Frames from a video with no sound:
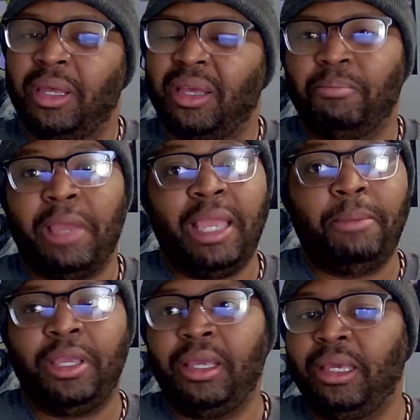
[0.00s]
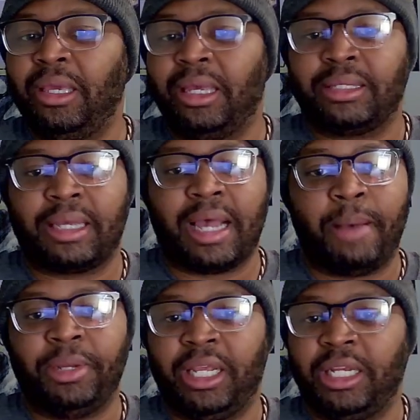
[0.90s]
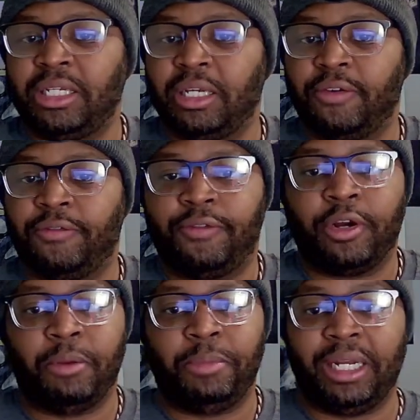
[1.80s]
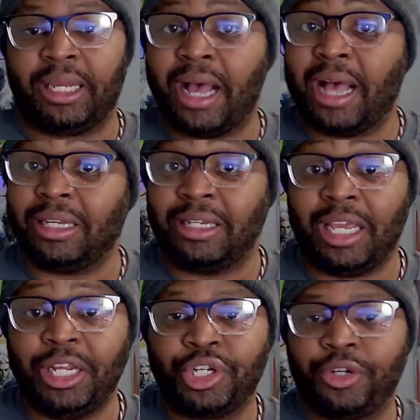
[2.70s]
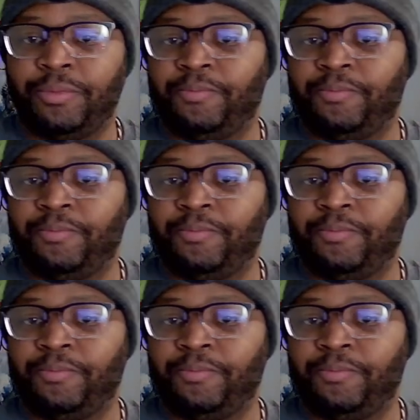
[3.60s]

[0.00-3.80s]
Maybe it's a combination of her being in constant danger,